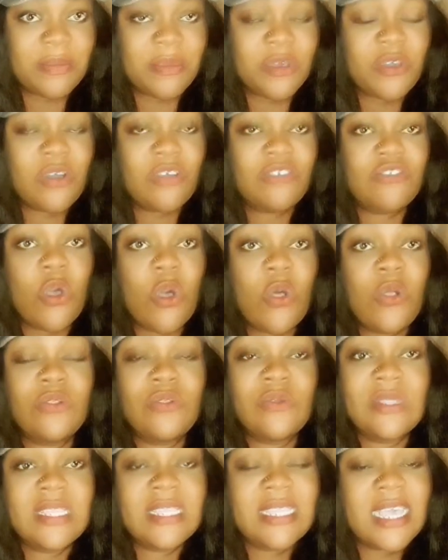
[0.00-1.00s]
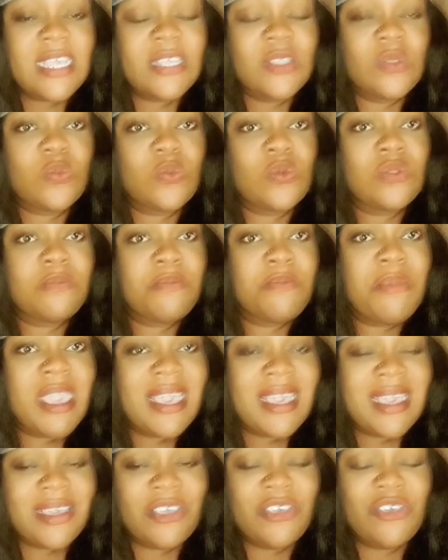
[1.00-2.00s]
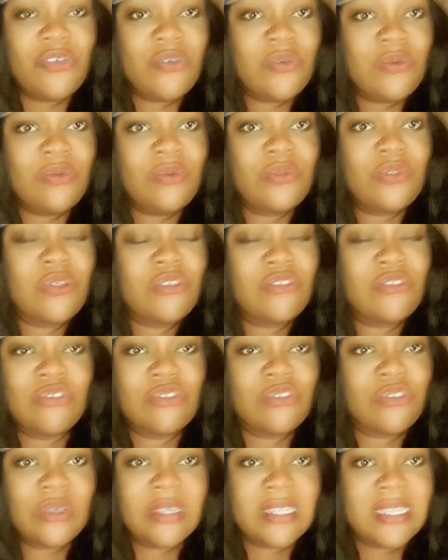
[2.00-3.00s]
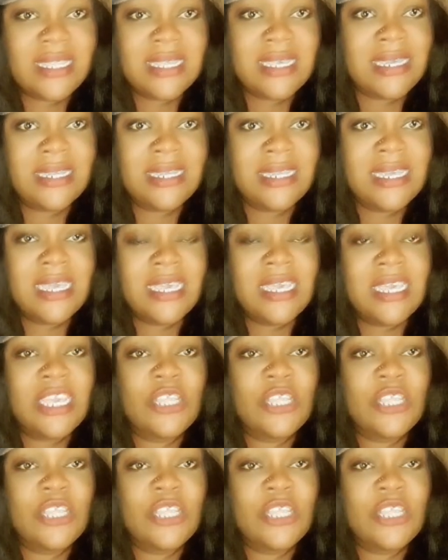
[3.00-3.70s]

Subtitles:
because all those things will make you not to succeed.